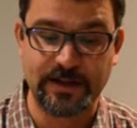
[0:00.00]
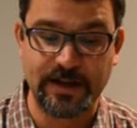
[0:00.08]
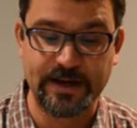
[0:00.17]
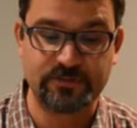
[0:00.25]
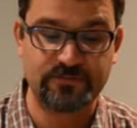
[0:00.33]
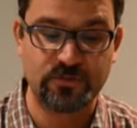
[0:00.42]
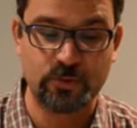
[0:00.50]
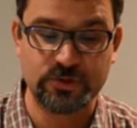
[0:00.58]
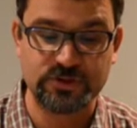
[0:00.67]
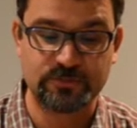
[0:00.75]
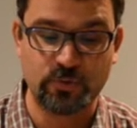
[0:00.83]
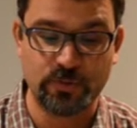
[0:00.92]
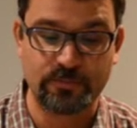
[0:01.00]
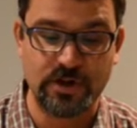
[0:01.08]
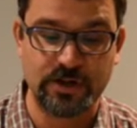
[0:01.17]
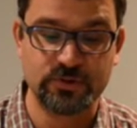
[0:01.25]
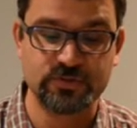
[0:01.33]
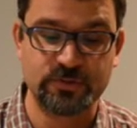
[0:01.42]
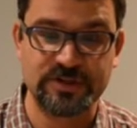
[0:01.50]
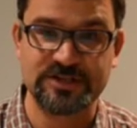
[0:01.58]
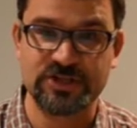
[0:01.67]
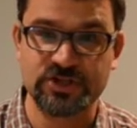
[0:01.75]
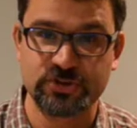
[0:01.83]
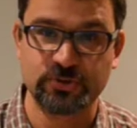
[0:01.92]
line and forward support models with
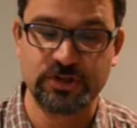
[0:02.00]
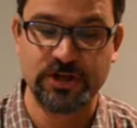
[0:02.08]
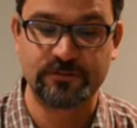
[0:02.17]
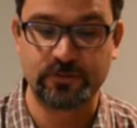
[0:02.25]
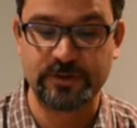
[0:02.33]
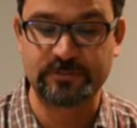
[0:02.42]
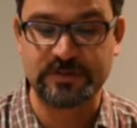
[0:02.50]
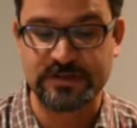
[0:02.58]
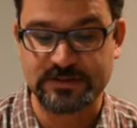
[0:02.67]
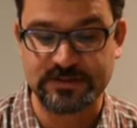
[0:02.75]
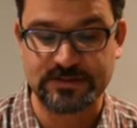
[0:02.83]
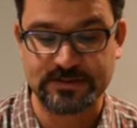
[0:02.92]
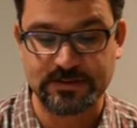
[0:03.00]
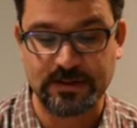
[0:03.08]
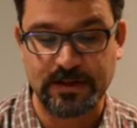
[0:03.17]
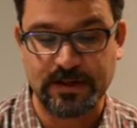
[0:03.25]
additional covering pieces.